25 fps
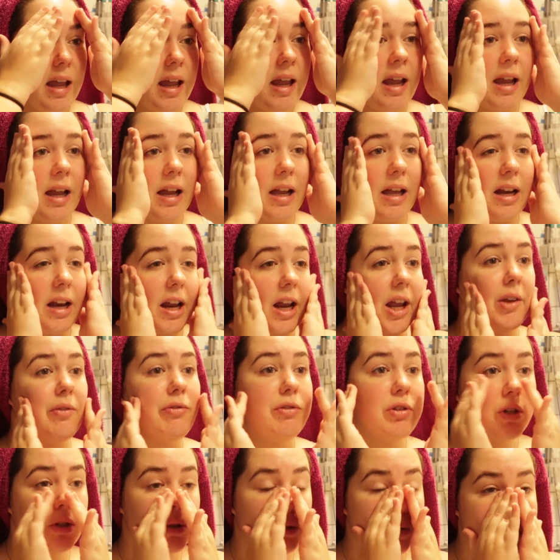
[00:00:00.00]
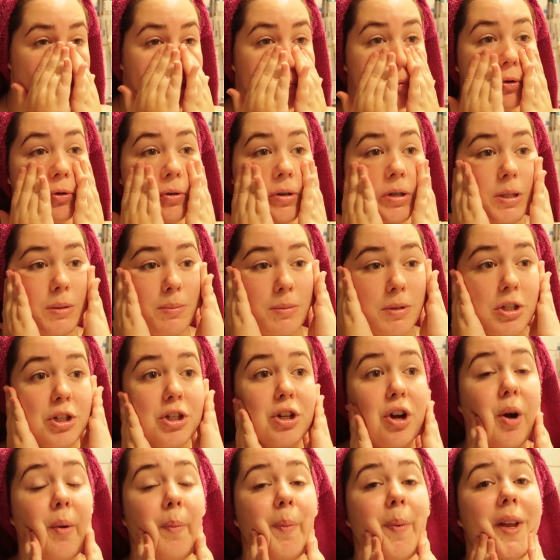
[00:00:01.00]
And I have to do some Christmas
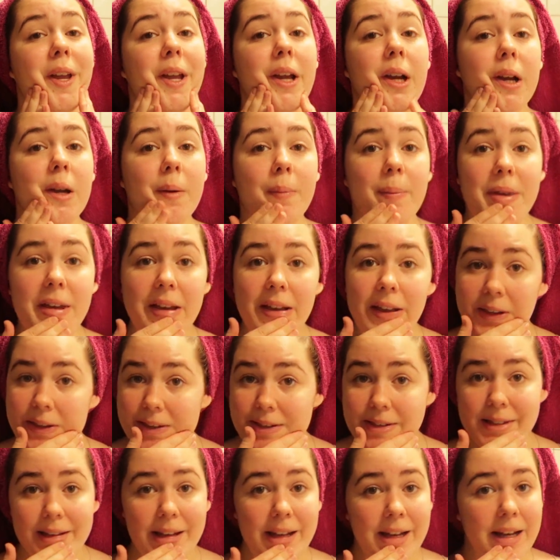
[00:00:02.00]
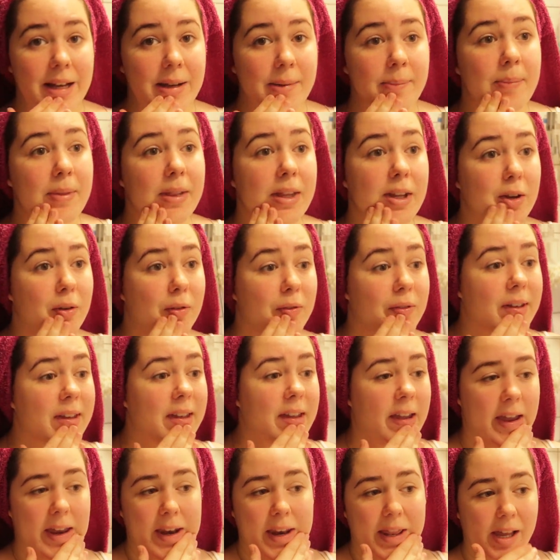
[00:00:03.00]
shopping because I'm
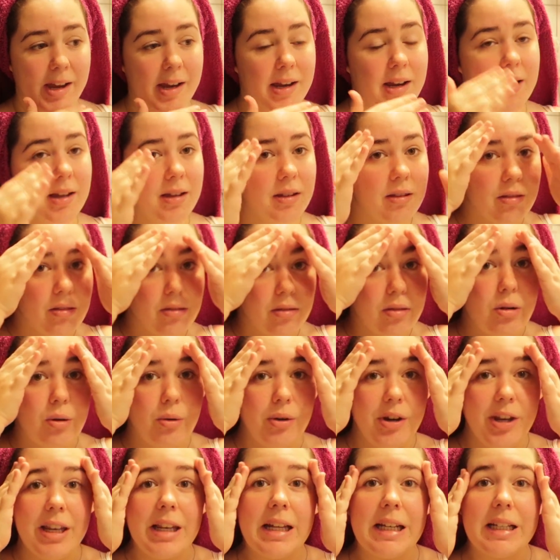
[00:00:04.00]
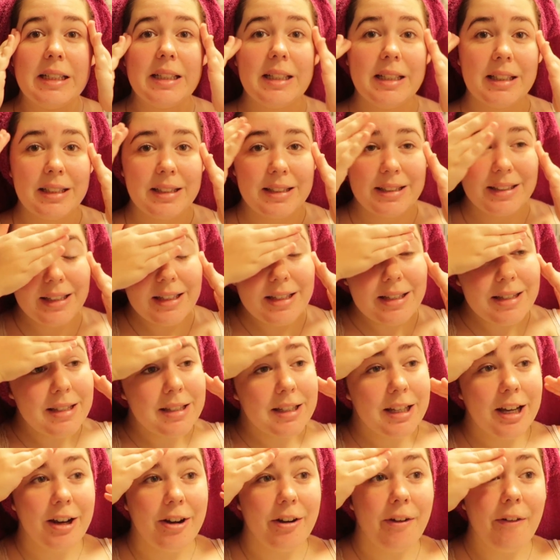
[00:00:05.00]
leaving in like 3 days.
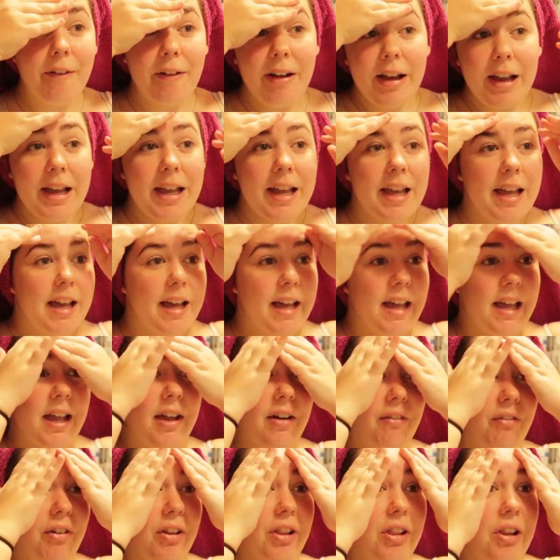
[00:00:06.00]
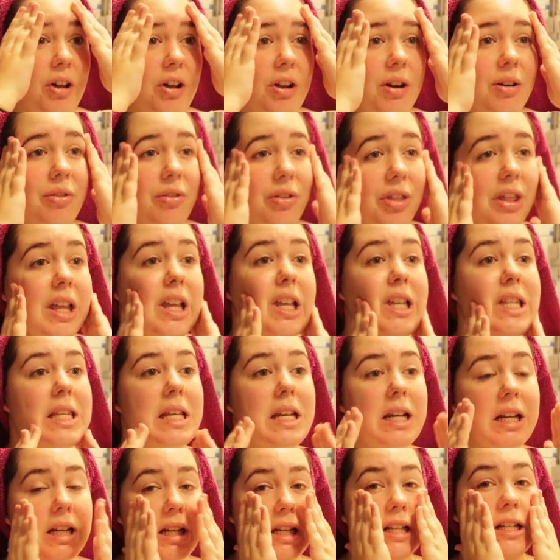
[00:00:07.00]
So I have a lot of things
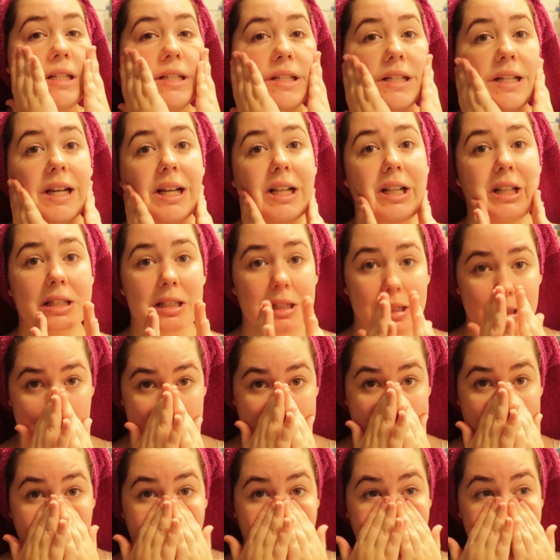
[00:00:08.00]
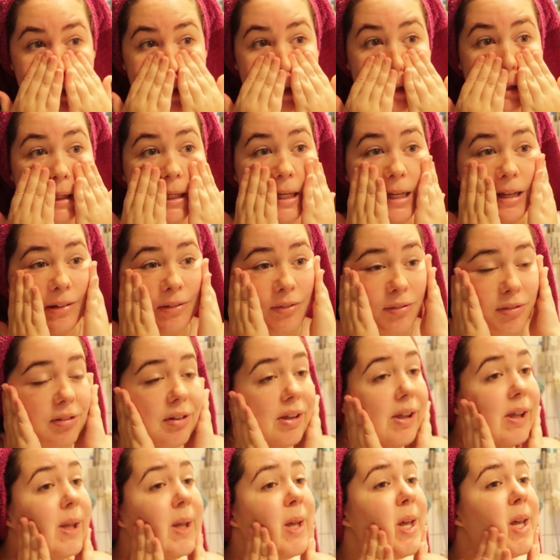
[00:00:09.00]
that I need to get done before I
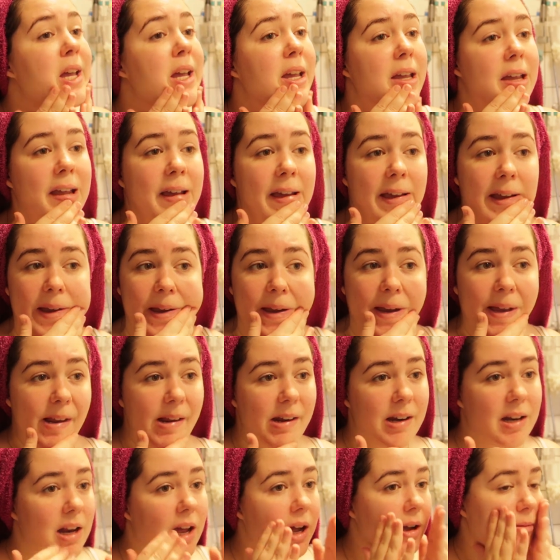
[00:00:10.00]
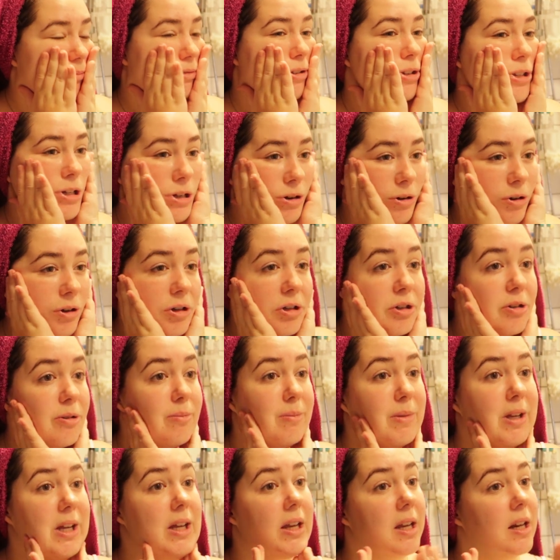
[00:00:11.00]
leave. And I'm just going
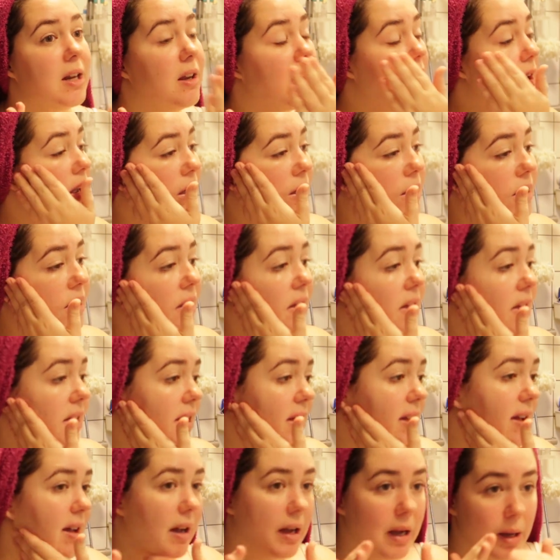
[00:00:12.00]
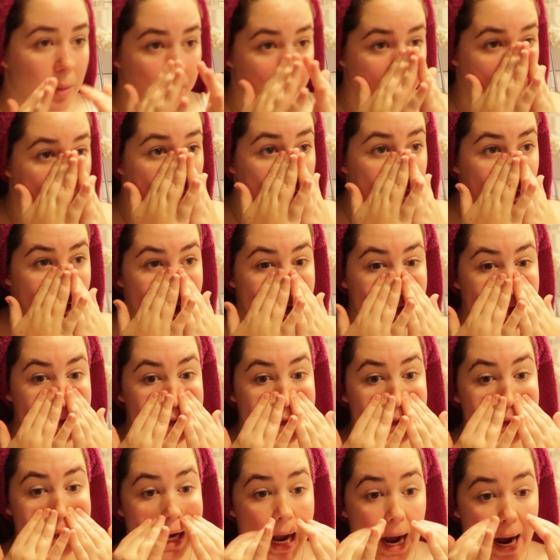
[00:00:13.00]
to meet a couple of
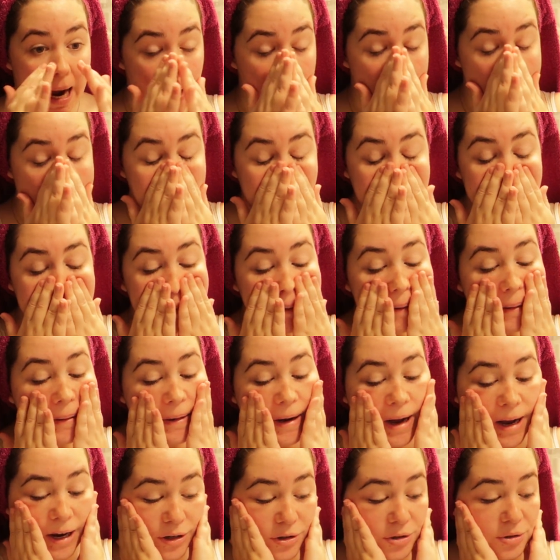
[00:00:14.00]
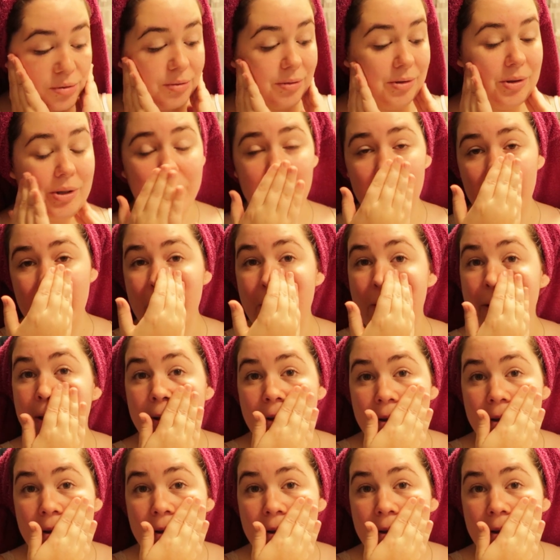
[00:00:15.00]
friends now, actually.